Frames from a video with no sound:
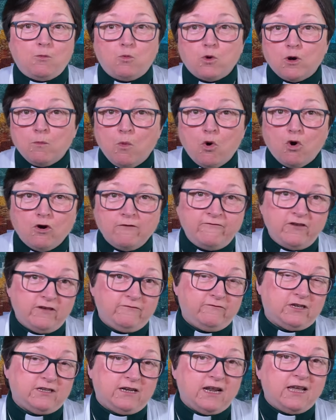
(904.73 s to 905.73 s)
were more
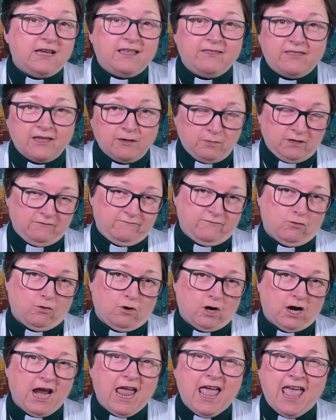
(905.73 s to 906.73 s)
vivid than
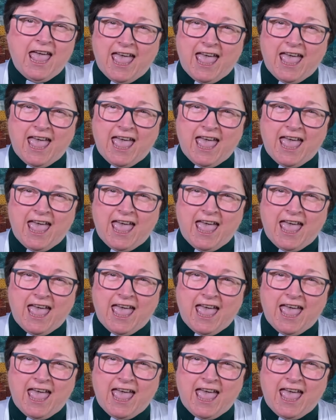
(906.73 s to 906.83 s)
before,